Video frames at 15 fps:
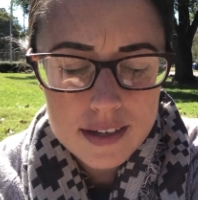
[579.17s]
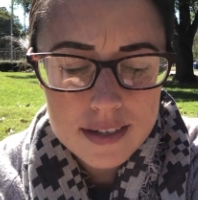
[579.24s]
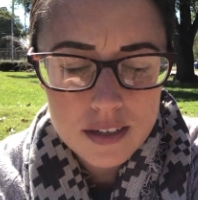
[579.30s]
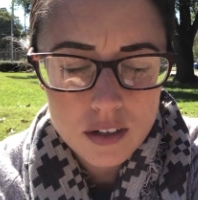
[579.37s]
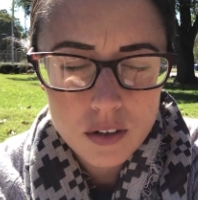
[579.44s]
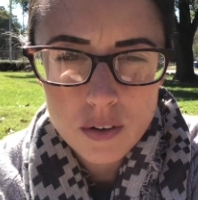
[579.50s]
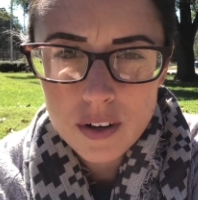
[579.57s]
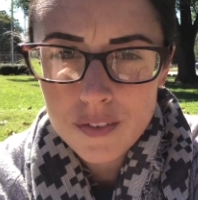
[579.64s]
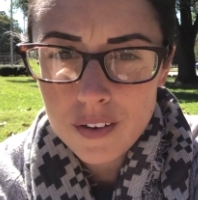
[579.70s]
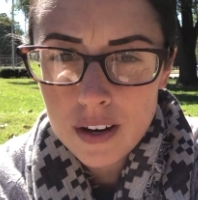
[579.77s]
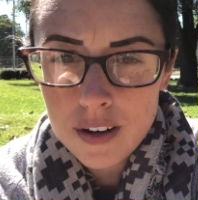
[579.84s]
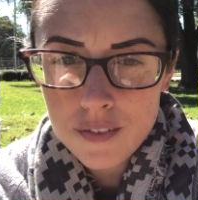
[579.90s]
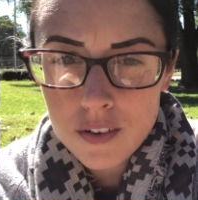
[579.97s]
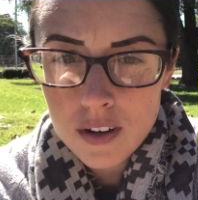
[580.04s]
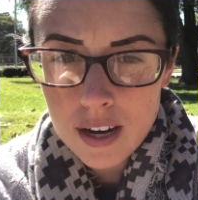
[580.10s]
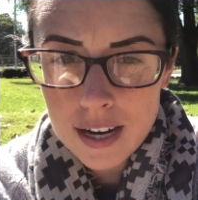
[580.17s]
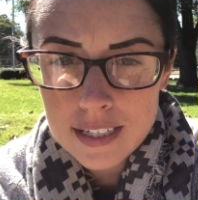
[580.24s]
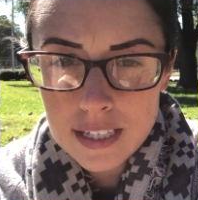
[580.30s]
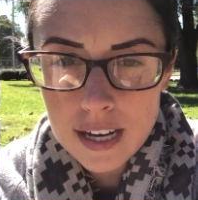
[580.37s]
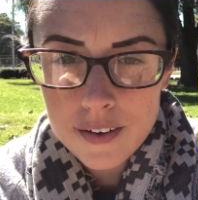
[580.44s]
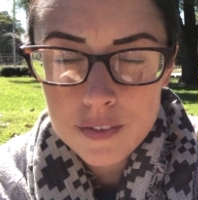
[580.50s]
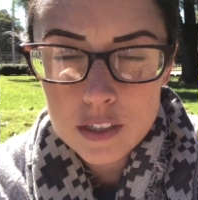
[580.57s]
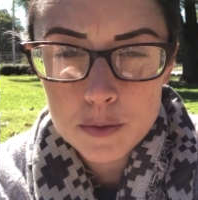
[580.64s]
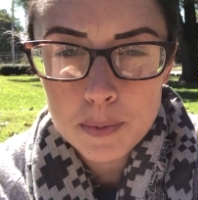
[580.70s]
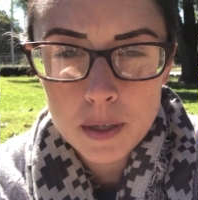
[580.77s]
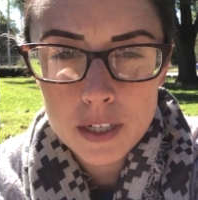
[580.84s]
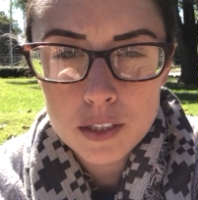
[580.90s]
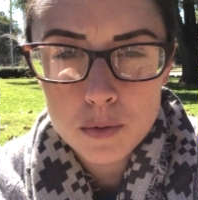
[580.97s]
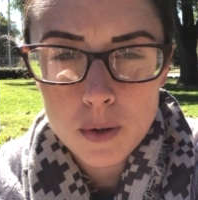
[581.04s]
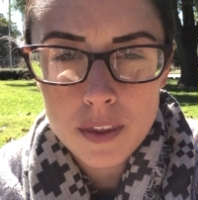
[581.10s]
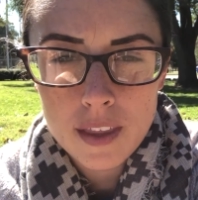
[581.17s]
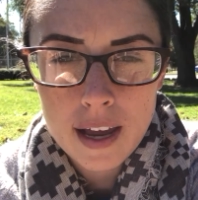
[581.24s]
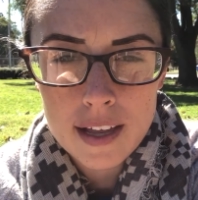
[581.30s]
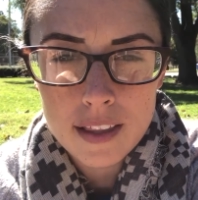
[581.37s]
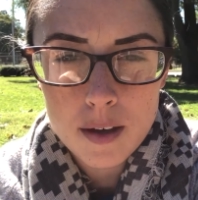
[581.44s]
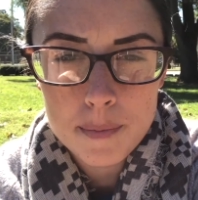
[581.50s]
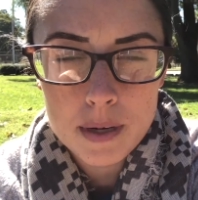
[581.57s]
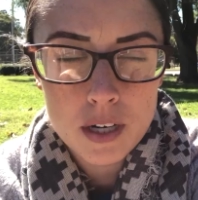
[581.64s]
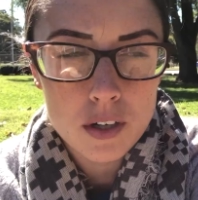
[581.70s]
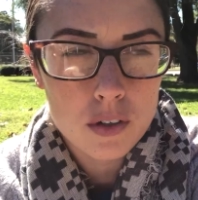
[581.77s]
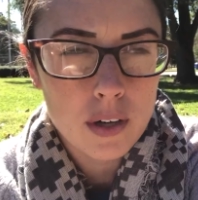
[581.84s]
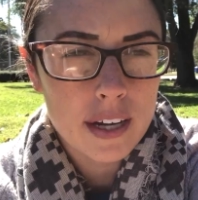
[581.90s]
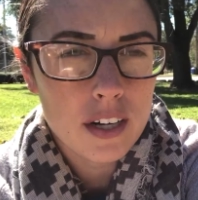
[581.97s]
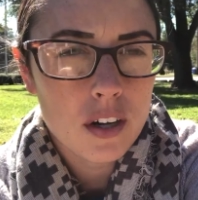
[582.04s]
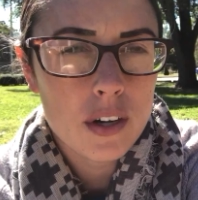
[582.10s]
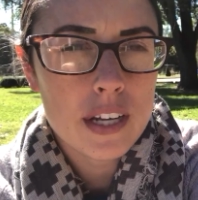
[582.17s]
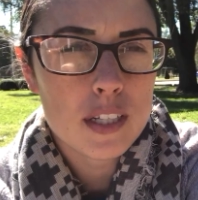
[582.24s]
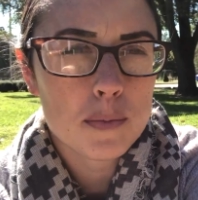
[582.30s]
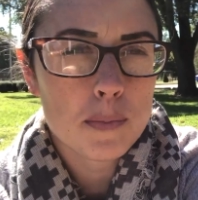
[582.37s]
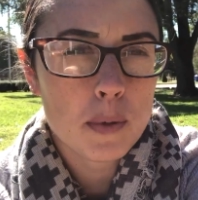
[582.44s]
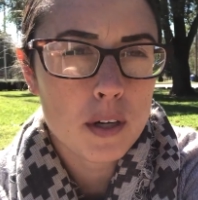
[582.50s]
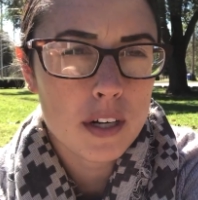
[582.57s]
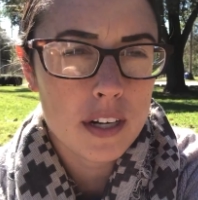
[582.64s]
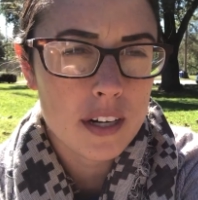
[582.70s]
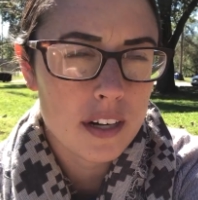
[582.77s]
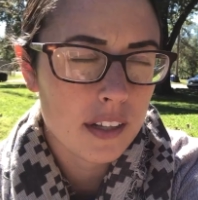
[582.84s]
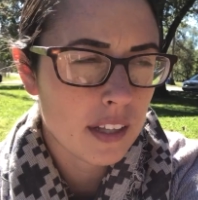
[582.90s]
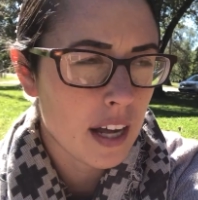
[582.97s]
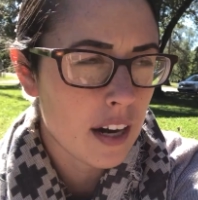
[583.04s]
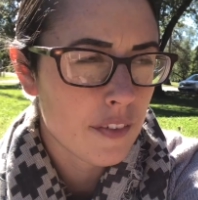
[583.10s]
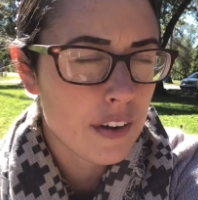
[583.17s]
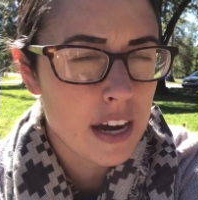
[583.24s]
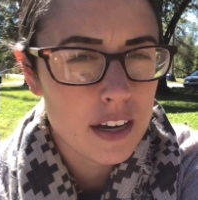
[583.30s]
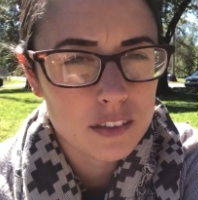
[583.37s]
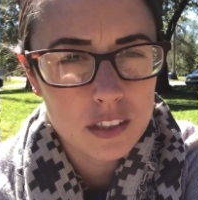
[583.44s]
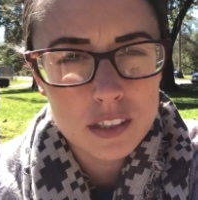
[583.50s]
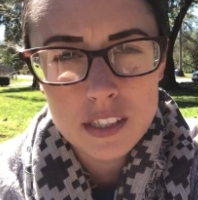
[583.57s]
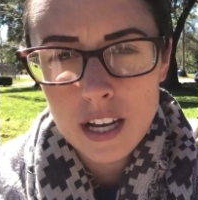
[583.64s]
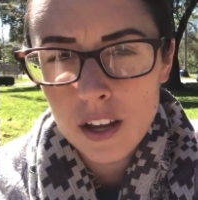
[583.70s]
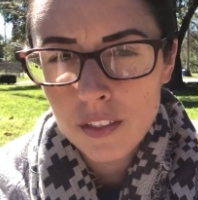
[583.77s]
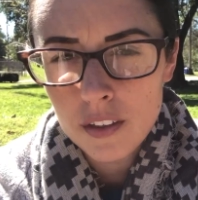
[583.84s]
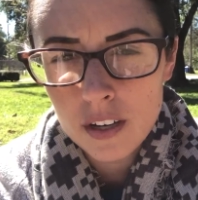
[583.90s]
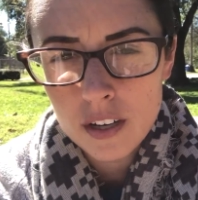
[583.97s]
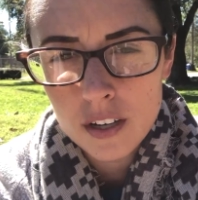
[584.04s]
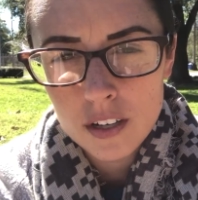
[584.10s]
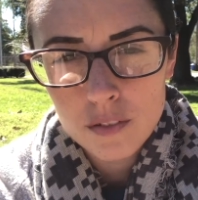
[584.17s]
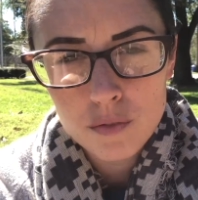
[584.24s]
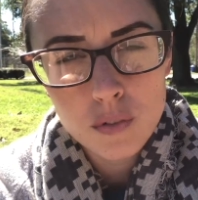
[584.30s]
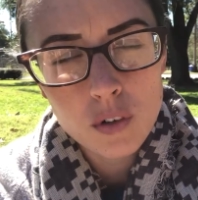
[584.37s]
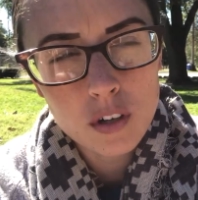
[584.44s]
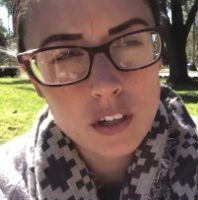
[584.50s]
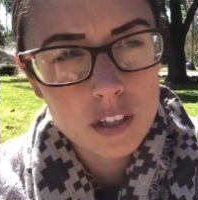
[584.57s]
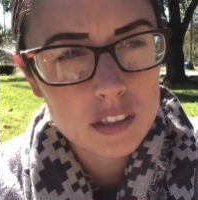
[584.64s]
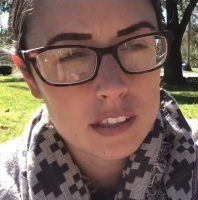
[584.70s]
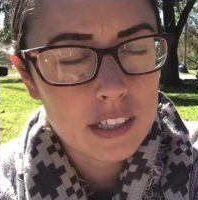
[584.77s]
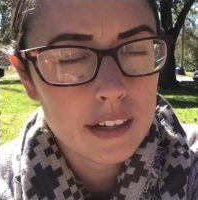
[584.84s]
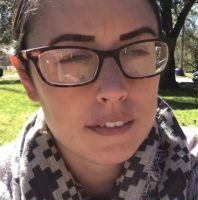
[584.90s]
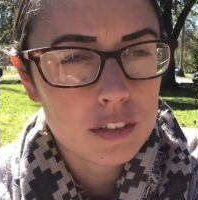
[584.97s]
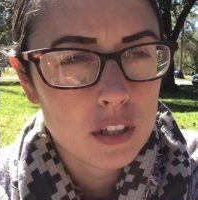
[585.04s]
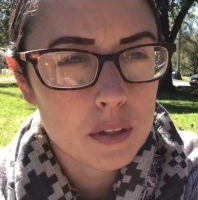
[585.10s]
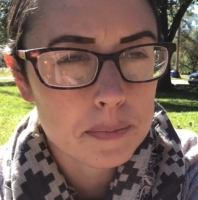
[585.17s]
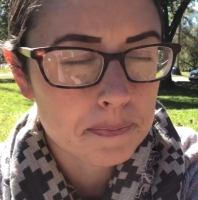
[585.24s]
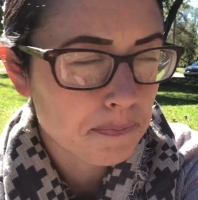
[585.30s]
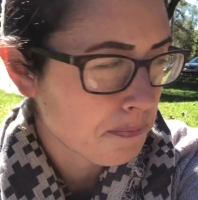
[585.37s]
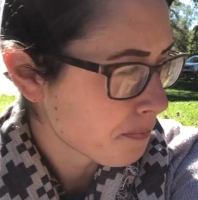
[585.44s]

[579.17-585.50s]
So if any of you guys have experience with that, let me know. I know he's put it in in a lot of houses down there in Florida and stuff, so